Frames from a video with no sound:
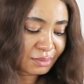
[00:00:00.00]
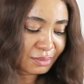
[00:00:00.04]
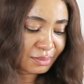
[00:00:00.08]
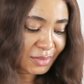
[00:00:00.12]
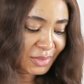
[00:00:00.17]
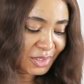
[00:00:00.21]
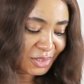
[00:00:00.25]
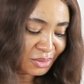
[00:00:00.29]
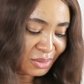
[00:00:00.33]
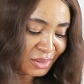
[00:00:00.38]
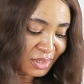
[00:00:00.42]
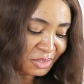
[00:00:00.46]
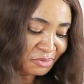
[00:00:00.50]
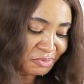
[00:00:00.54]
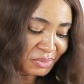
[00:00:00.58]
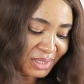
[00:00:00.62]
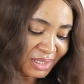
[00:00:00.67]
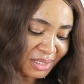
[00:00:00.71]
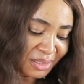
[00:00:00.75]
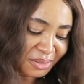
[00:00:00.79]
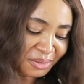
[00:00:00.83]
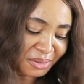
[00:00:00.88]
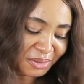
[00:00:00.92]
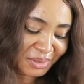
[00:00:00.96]
It's looking
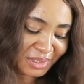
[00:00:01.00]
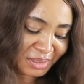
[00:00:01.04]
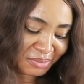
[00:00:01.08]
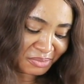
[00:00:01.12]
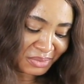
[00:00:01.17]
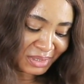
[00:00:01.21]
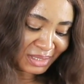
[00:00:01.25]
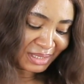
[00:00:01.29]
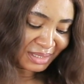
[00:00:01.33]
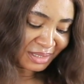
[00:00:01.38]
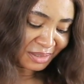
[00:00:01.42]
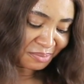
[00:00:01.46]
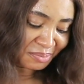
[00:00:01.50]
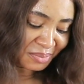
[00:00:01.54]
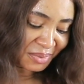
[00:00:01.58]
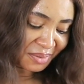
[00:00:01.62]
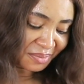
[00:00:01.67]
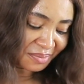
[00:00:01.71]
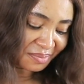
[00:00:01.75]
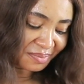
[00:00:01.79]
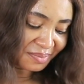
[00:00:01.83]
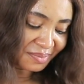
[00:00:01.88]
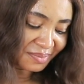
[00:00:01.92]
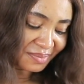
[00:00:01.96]
really good. I'm really happy.
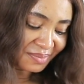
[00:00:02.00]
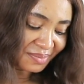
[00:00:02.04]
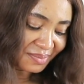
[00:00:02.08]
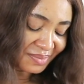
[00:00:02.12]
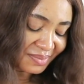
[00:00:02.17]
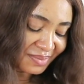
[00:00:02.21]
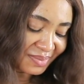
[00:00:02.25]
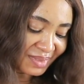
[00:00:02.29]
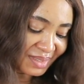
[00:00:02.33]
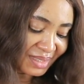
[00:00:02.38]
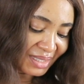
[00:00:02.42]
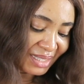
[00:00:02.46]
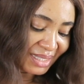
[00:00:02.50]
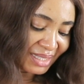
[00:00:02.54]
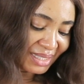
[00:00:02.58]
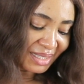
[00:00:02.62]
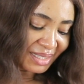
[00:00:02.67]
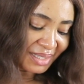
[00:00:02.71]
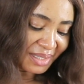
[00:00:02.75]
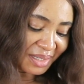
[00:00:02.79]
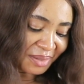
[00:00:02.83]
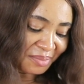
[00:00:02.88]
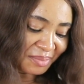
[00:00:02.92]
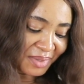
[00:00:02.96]

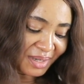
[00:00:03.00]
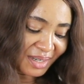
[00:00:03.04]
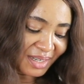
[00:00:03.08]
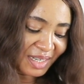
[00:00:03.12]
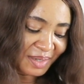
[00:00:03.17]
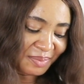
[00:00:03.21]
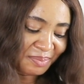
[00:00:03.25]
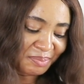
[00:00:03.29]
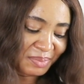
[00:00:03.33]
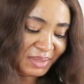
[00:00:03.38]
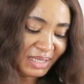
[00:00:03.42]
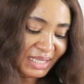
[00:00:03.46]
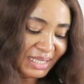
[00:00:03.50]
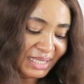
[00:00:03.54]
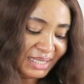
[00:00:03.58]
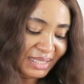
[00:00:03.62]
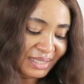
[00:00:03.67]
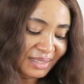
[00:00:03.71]
I'm happy.